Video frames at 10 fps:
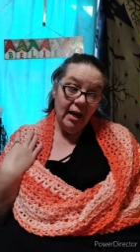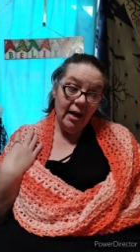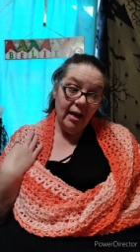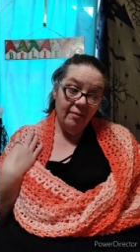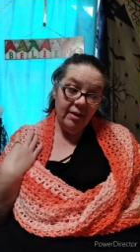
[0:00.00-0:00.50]

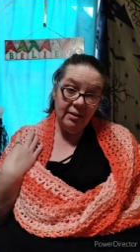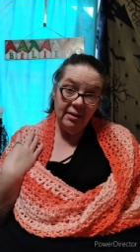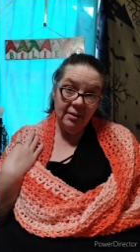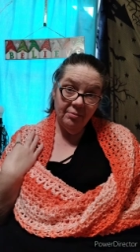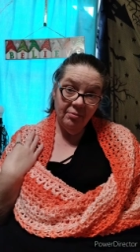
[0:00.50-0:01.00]
I love
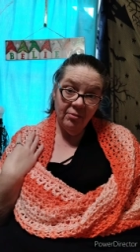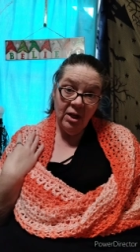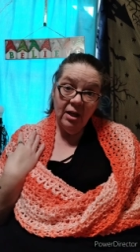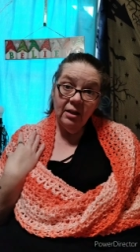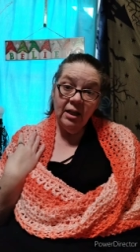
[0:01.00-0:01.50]
it.
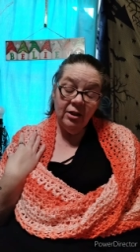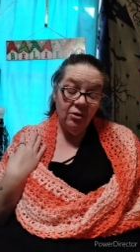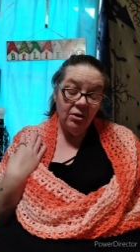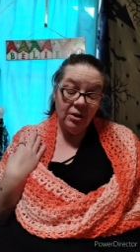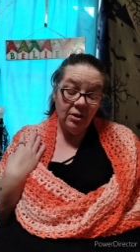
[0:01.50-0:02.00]
Thank
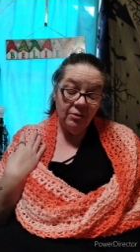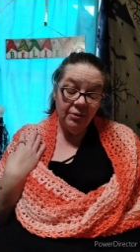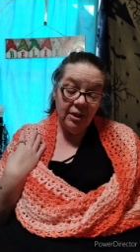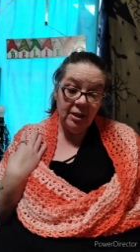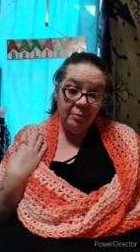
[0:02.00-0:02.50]
you, Crystal,
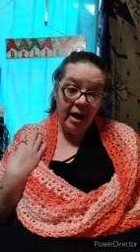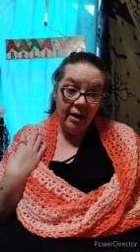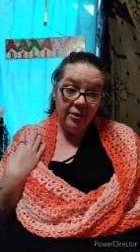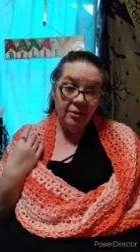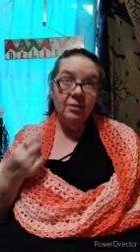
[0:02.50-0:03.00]
for this
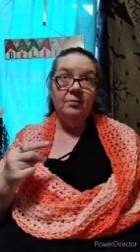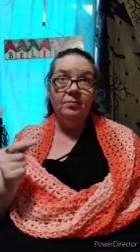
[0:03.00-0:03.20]
pattern.